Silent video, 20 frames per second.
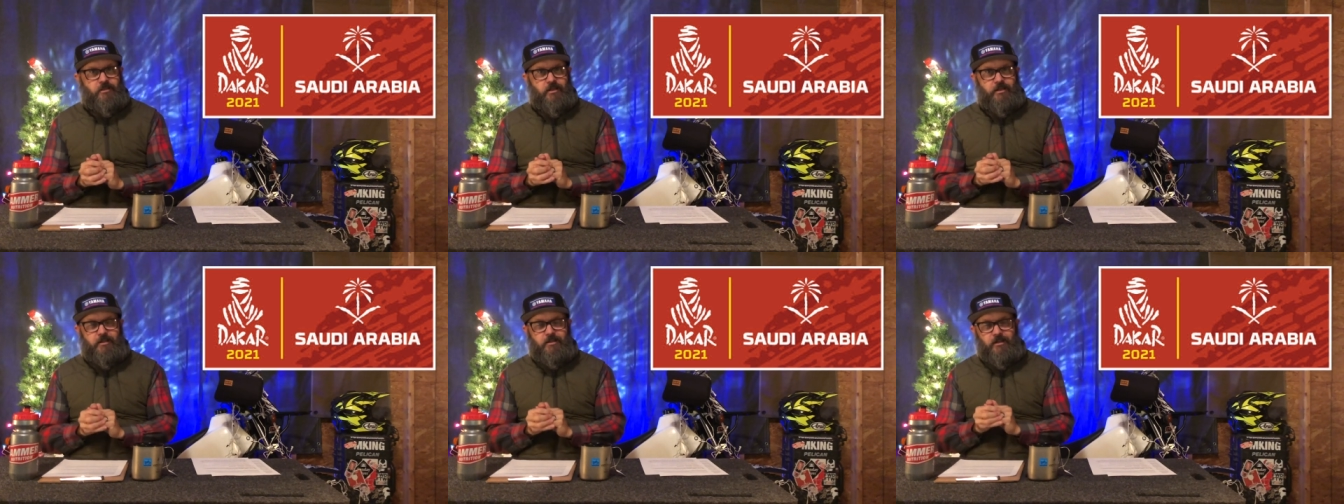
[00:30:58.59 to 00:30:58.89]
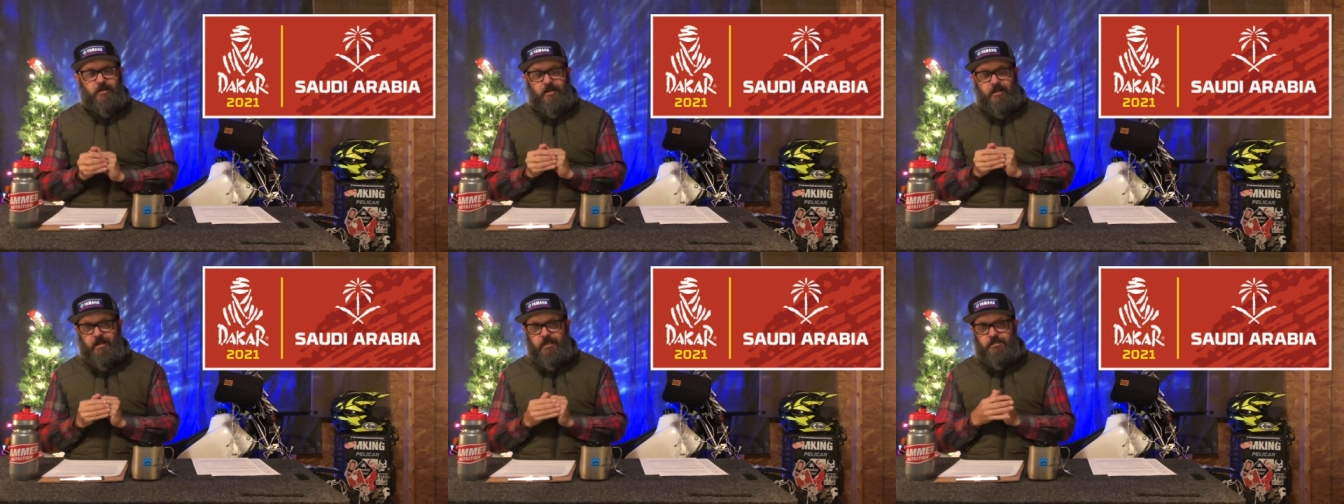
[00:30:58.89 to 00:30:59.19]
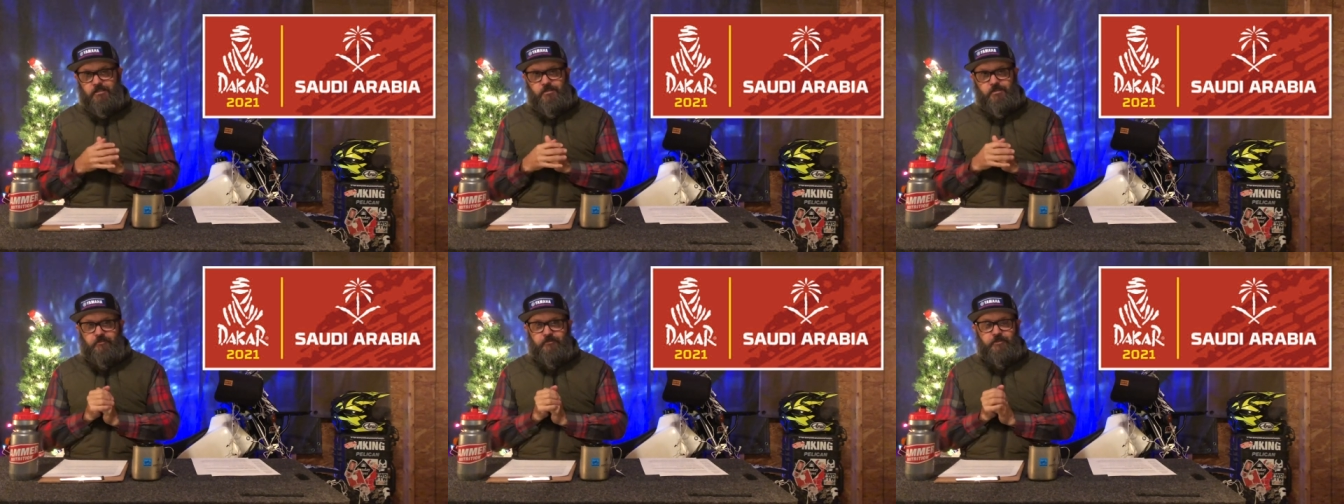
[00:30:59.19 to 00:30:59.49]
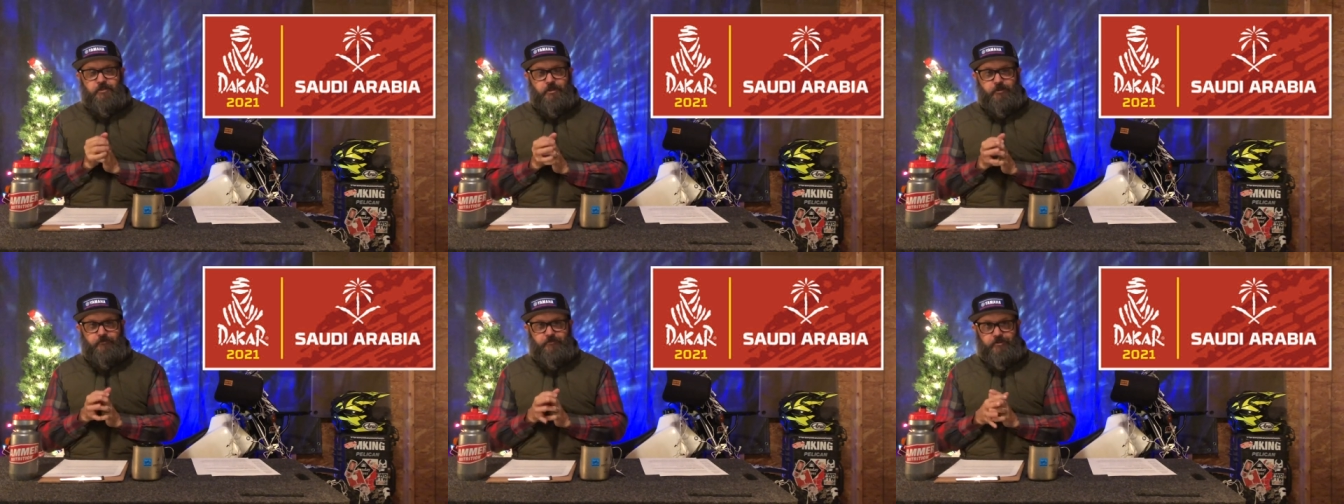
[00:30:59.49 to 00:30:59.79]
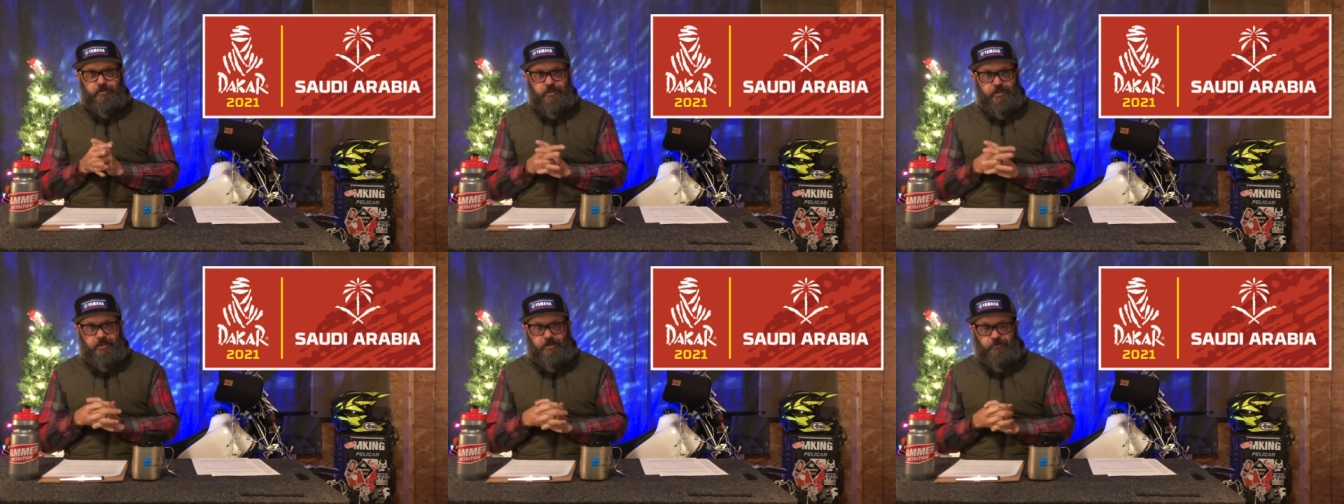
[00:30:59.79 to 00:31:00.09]
Like, I just, you know,
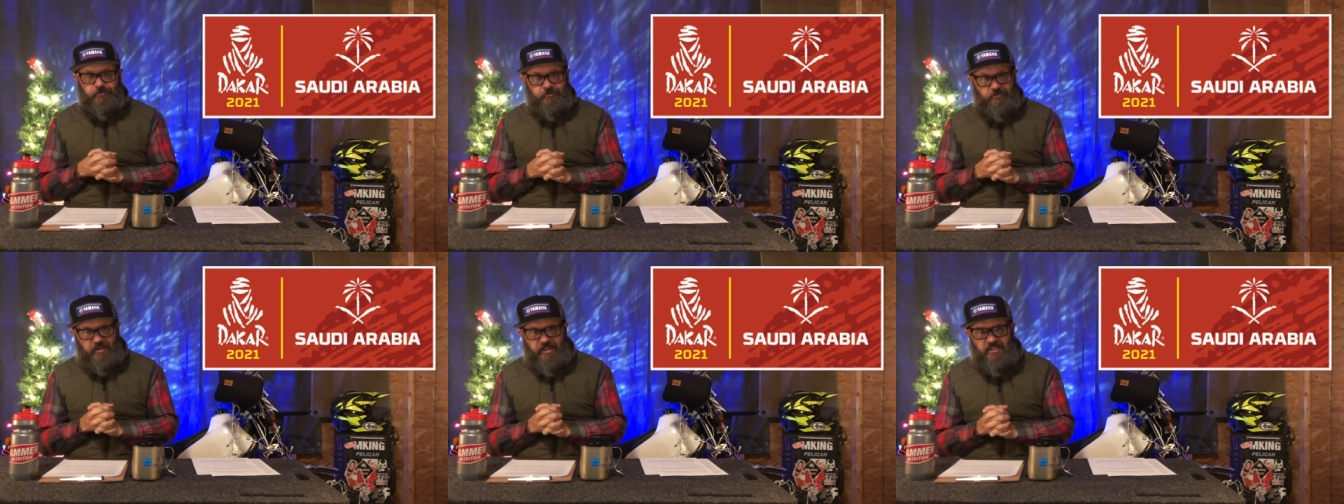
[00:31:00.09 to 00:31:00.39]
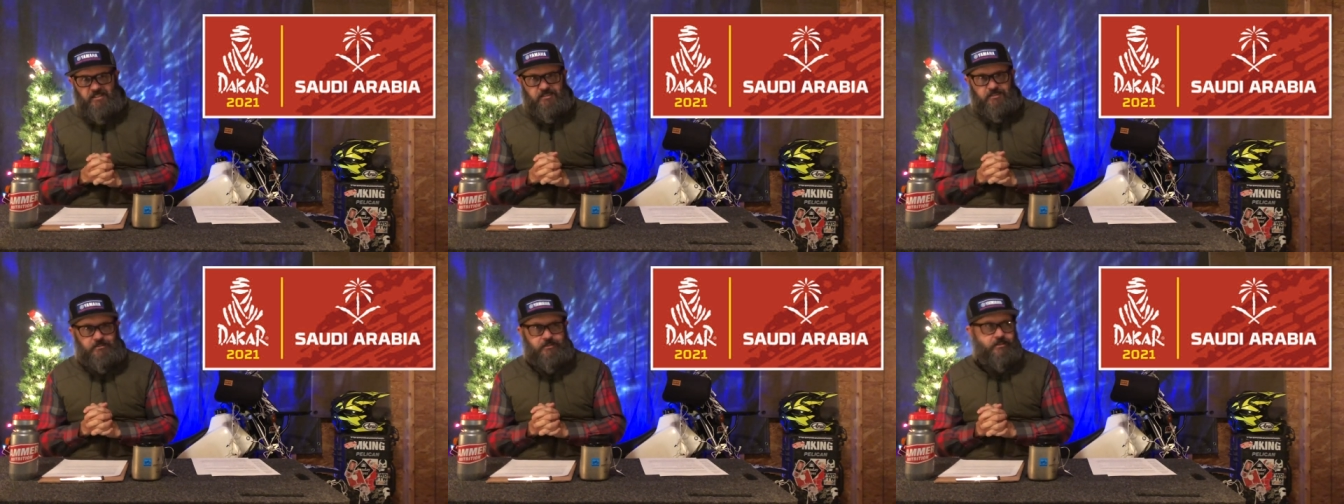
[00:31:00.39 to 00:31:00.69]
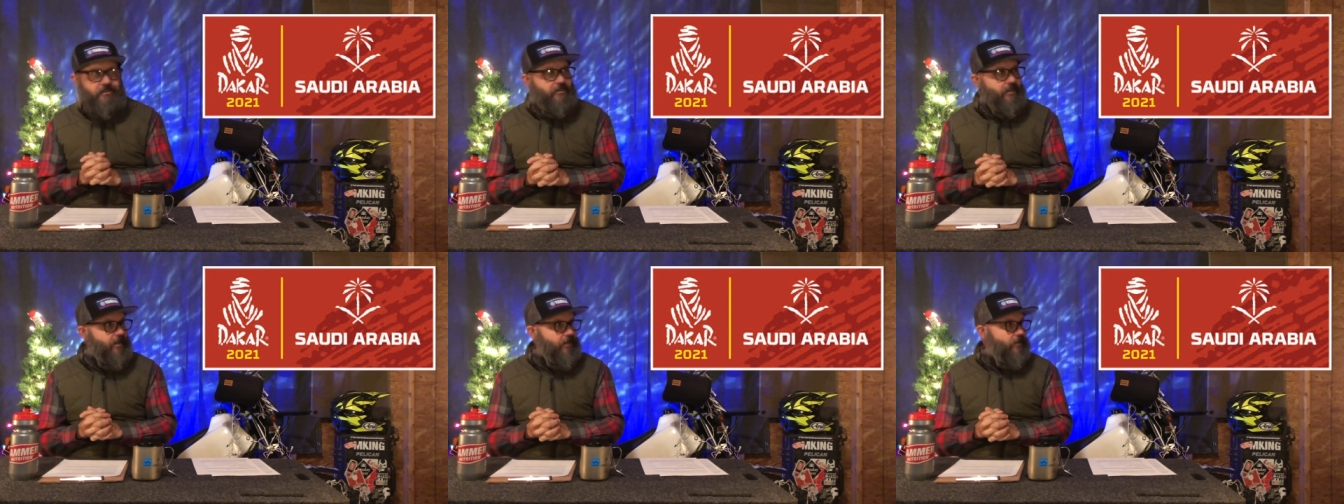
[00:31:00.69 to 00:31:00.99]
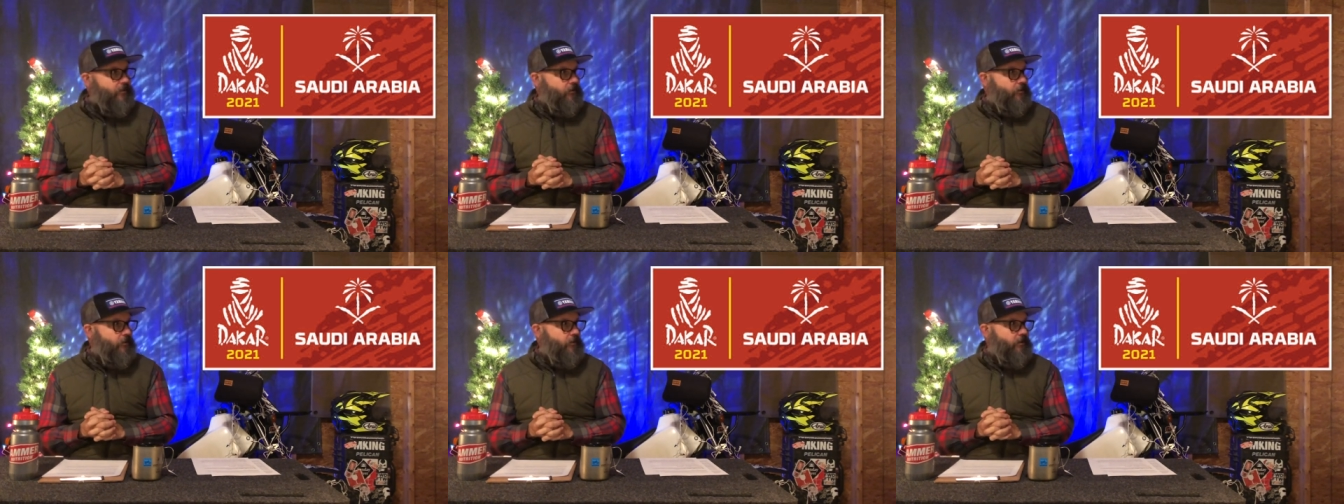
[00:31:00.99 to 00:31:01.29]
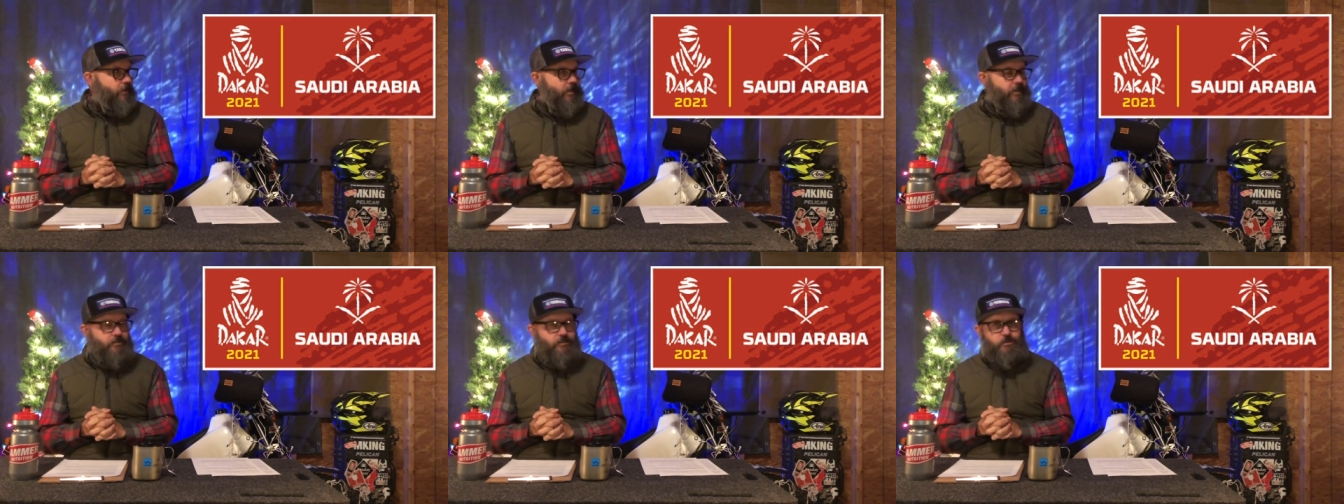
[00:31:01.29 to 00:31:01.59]
forget racing the
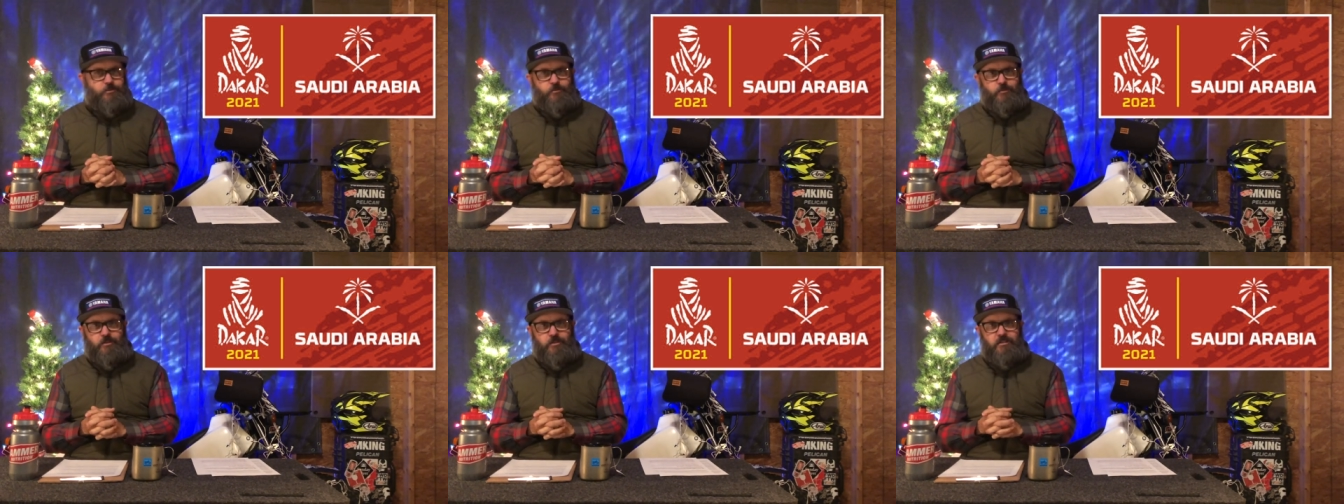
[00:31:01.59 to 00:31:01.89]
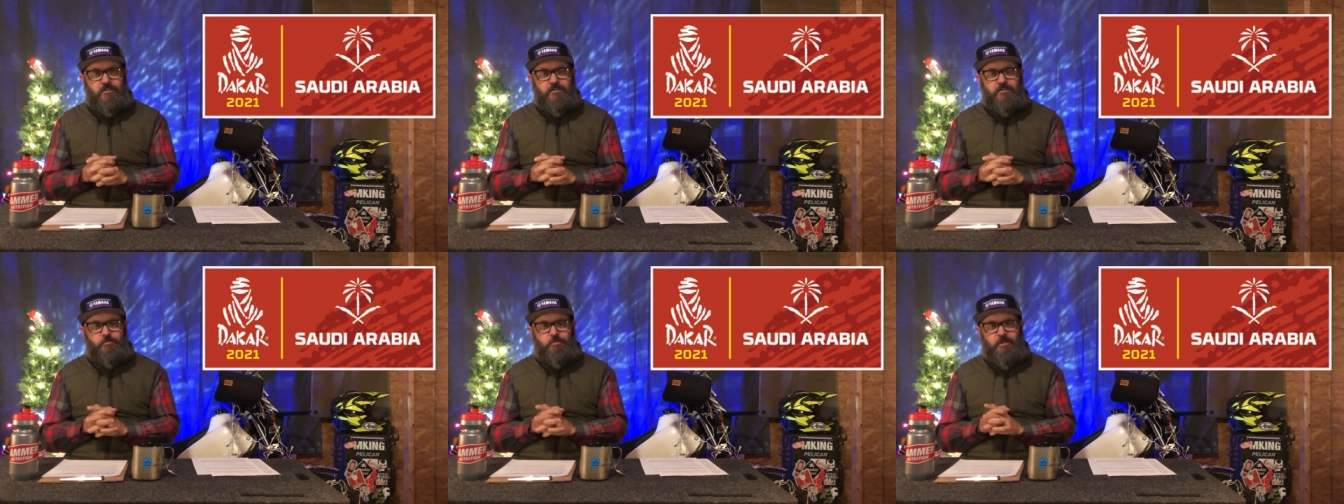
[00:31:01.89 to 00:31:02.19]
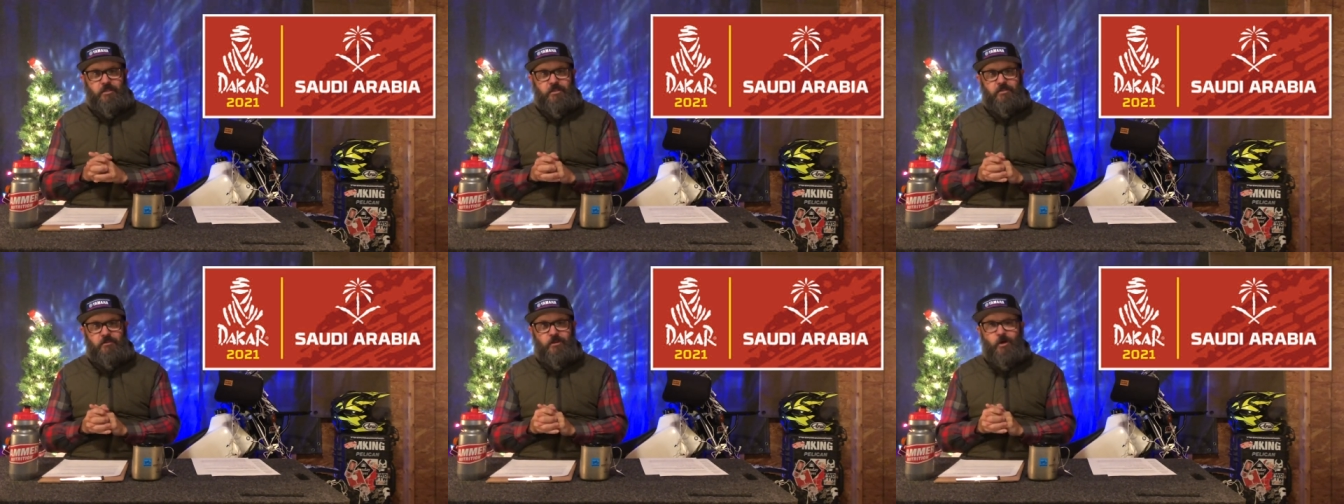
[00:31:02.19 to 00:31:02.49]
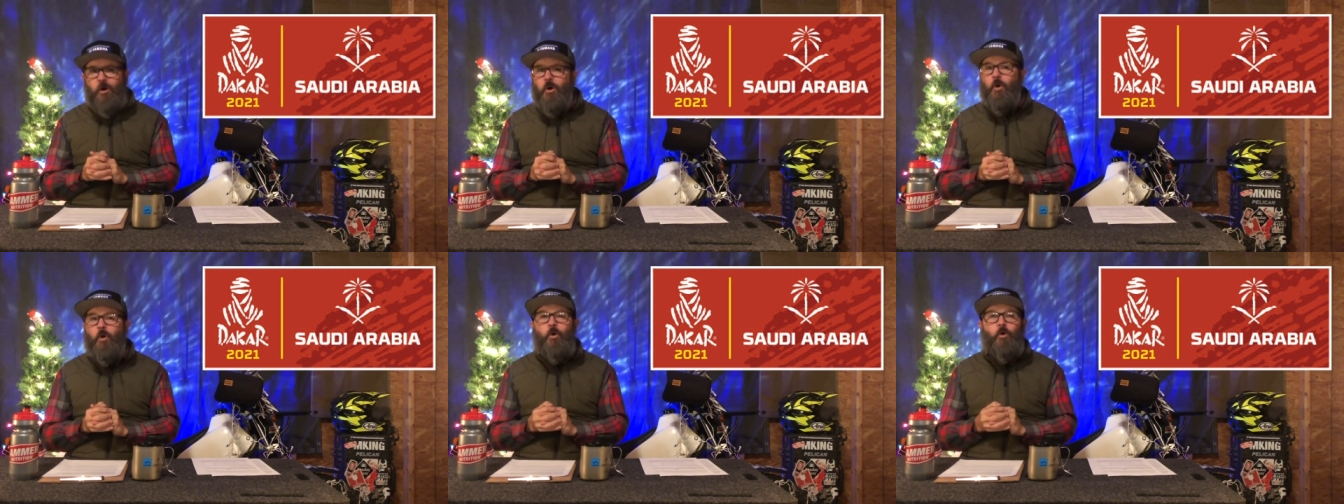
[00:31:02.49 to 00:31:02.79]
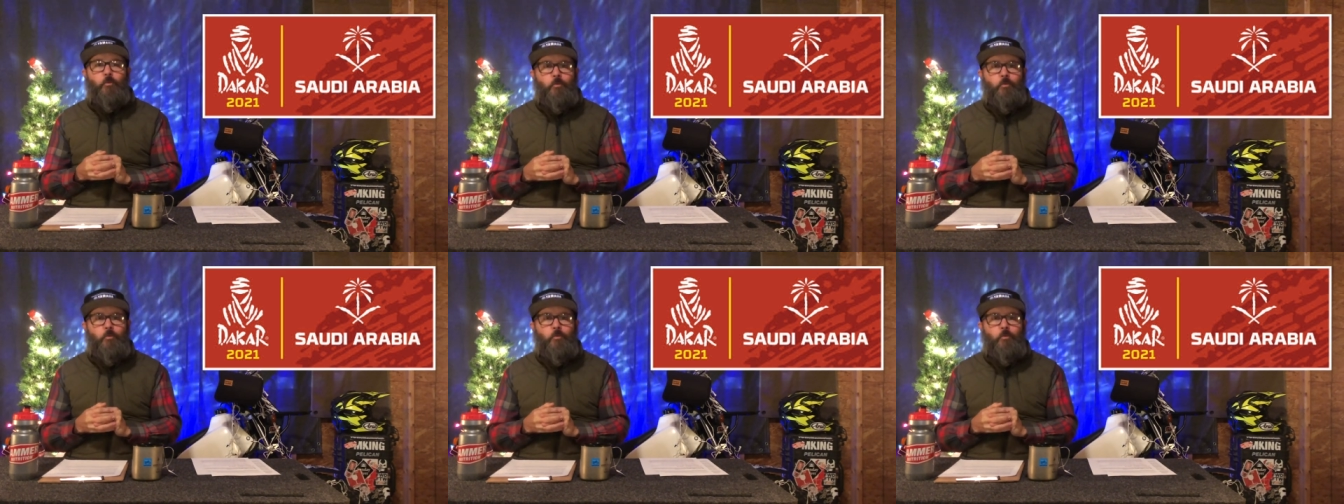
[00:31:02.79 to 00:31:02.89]
Dakar. I just want to spend the whole